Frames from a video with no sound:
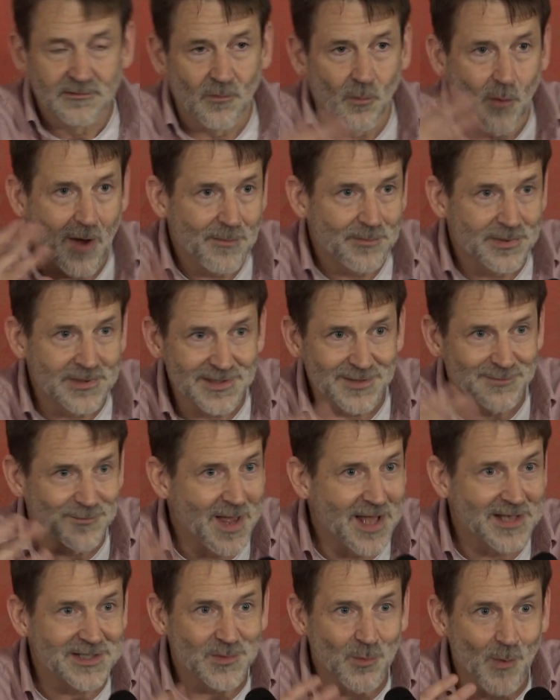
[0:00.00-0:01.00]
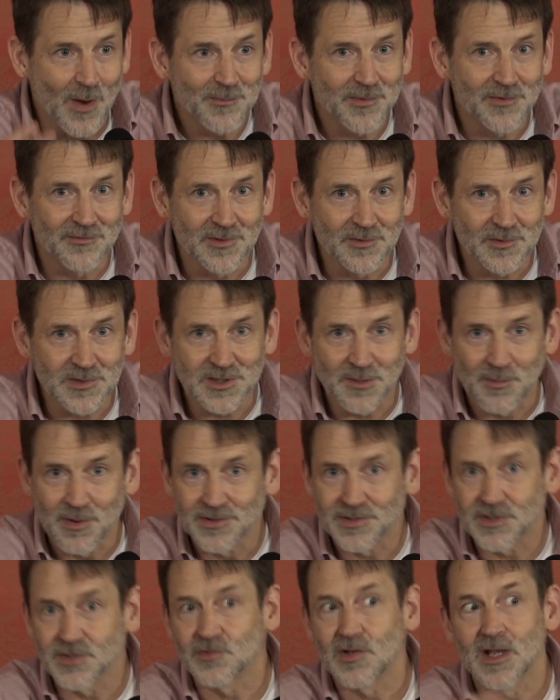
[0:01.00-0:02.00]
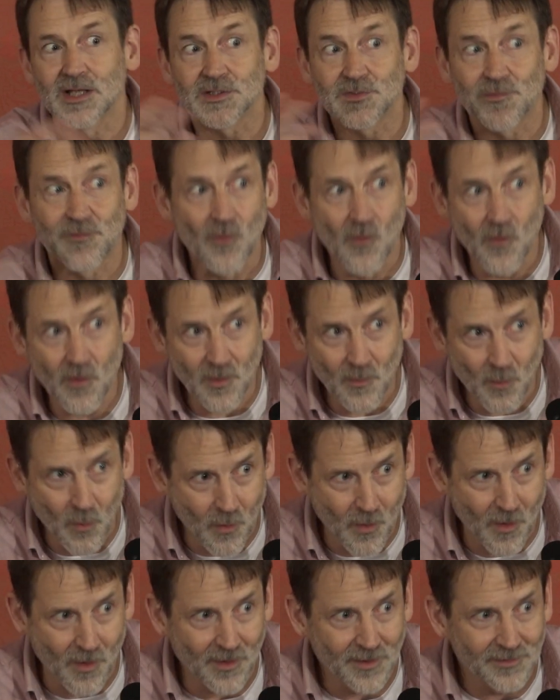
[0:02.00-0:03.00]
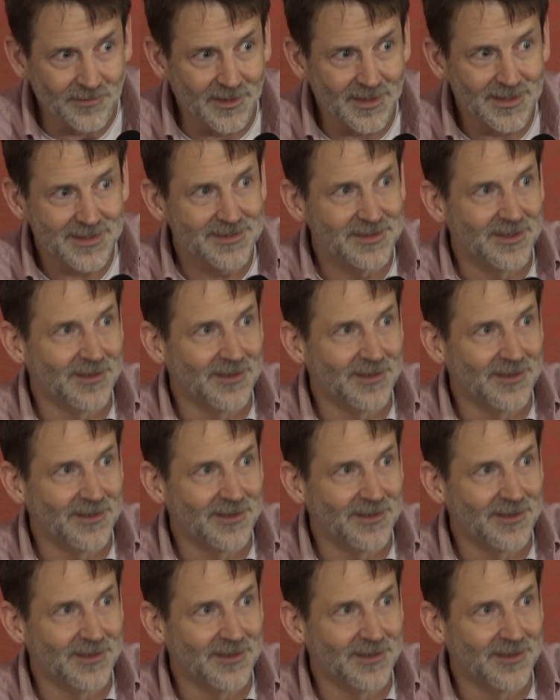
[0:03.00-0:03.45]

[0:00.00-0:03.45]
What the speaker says: weapons, advanced weaponry was supposed to transform war, right?